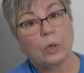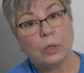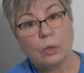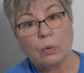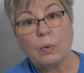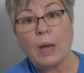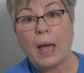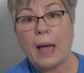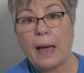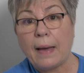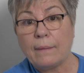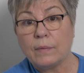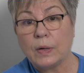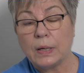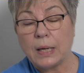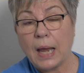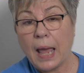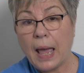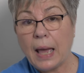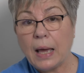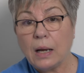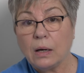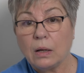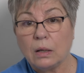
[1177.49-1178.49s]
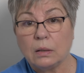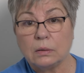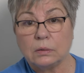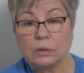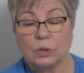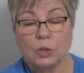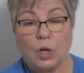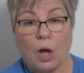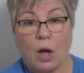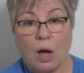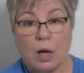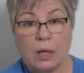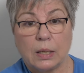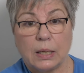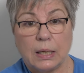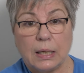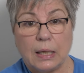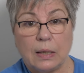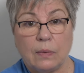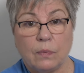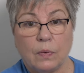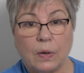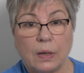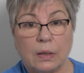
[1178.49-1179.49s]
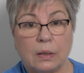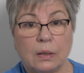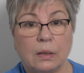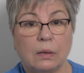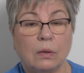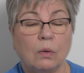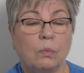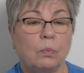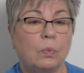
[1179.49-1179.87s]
you have an adult dog even.